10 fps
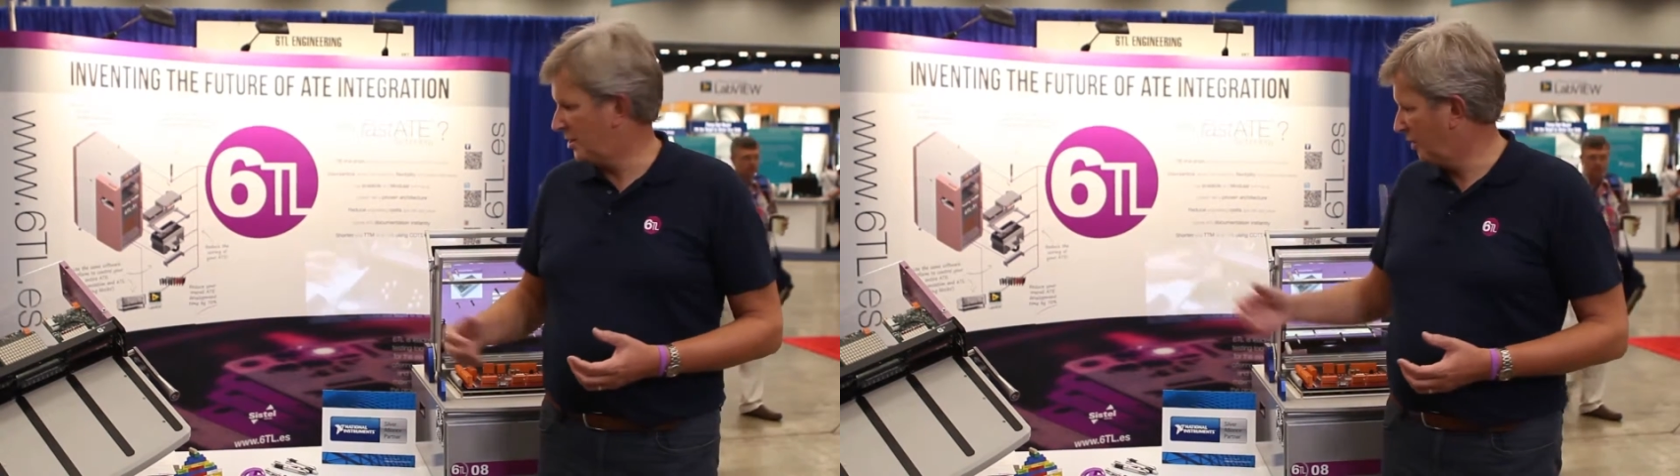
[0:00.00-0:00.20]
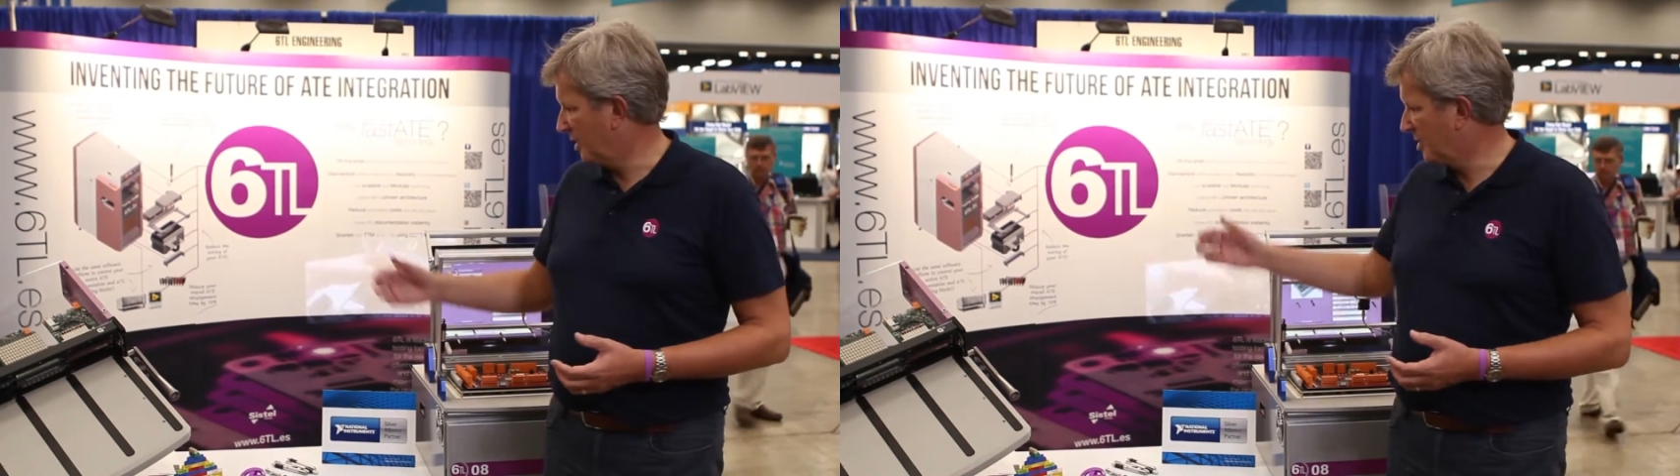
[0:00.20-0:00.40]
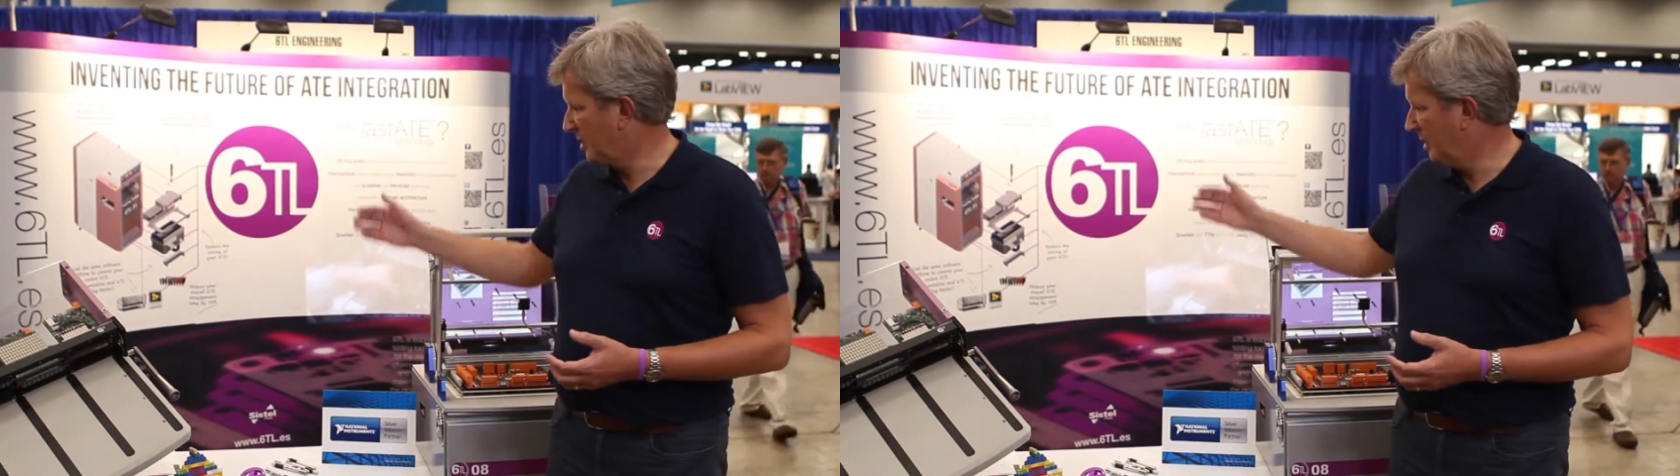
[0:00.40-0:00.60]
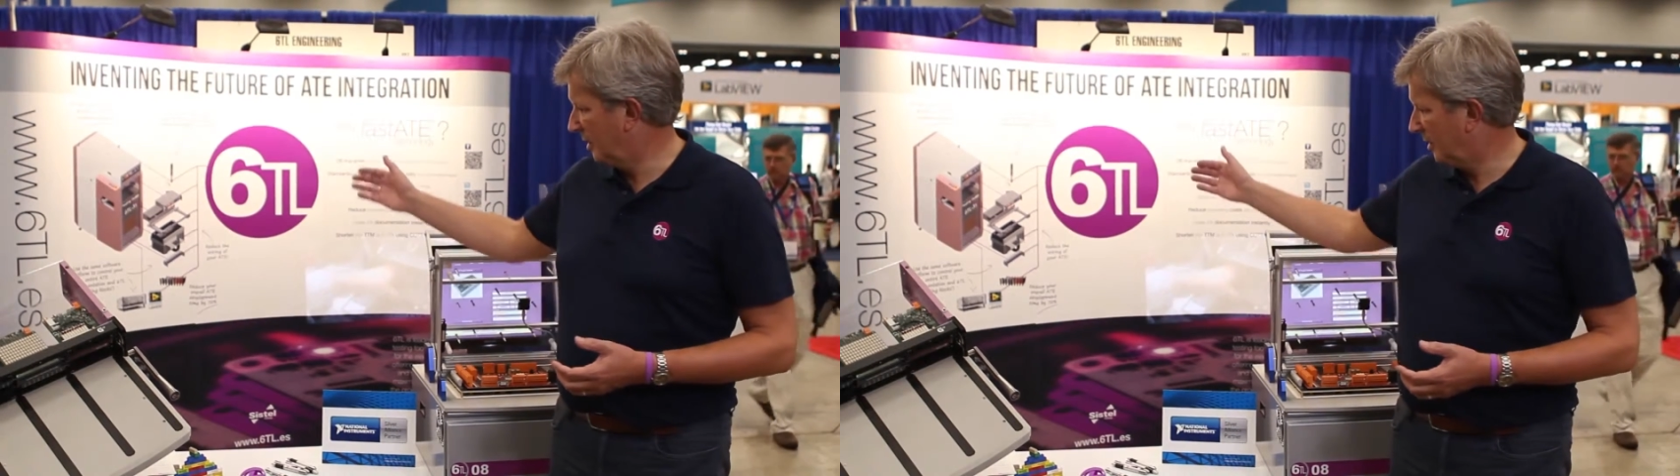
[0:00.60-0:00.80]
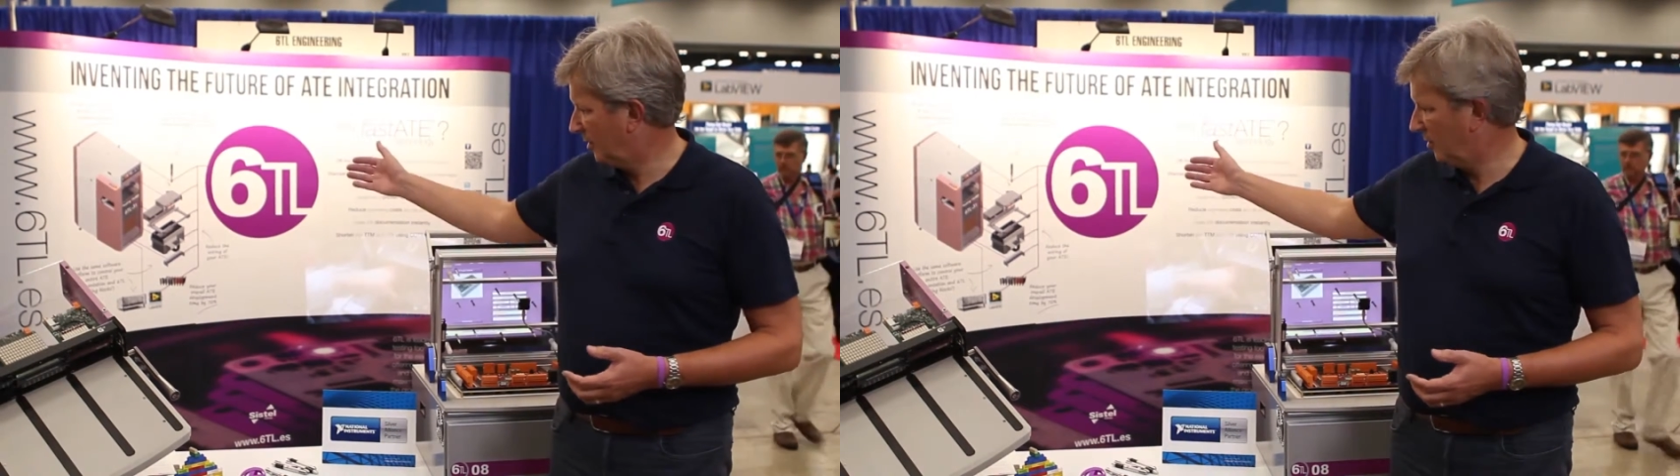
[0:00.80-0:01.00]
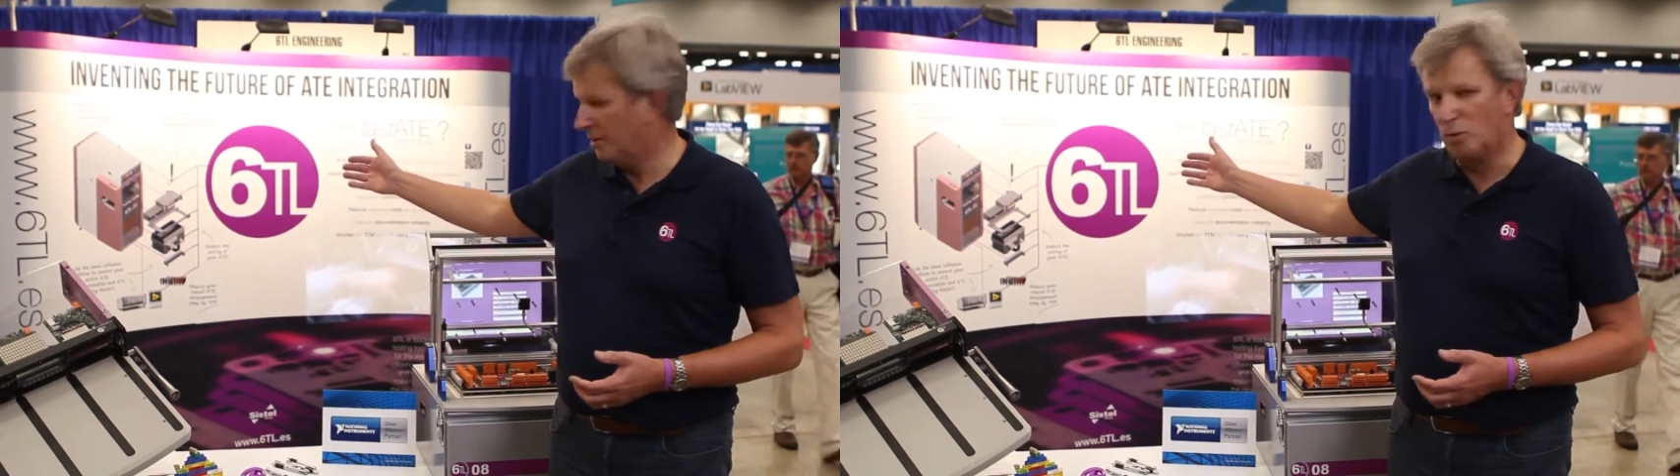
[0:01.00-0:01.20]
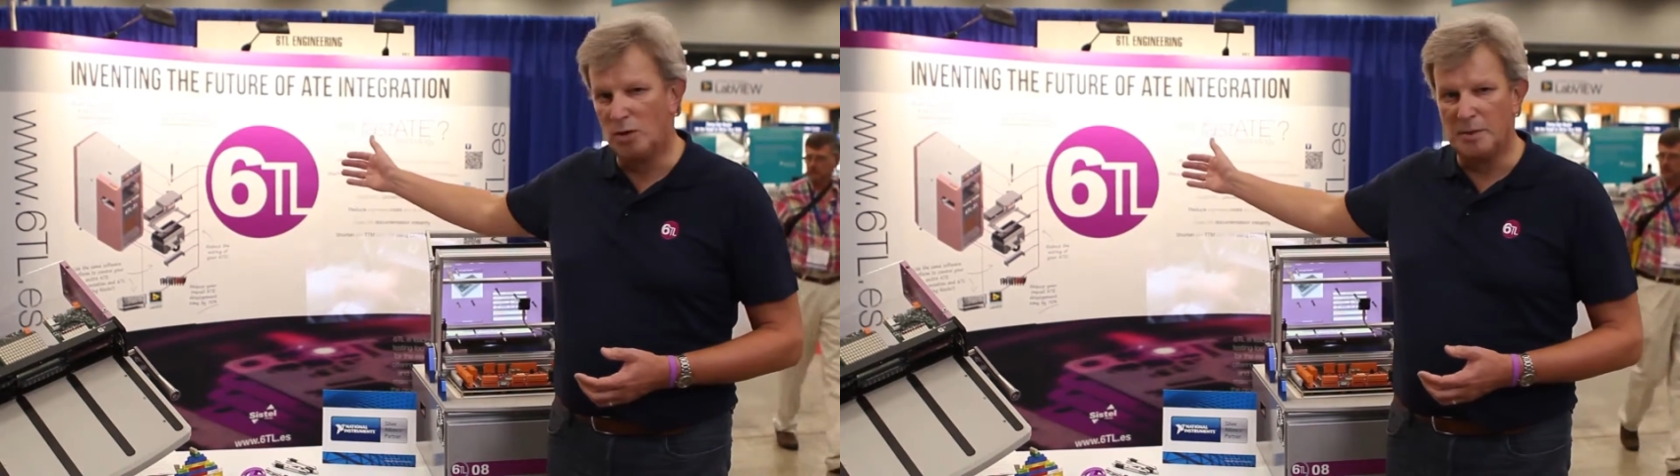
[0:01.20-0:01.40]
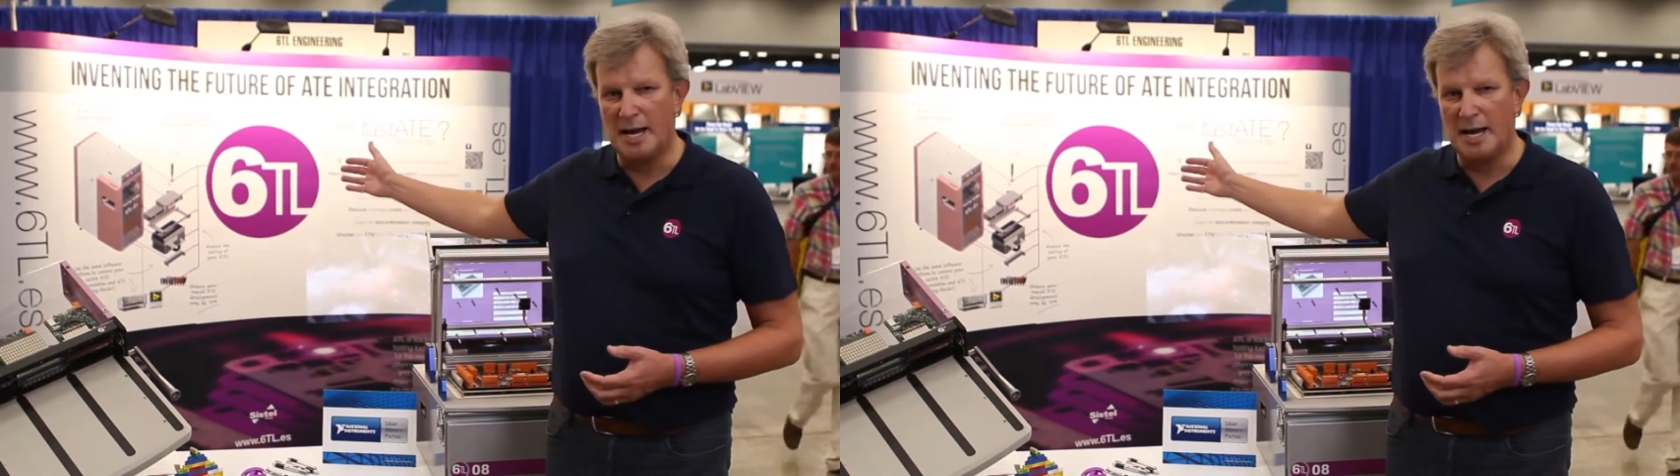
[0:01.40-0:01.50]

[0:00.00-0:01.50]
as you can see on the wall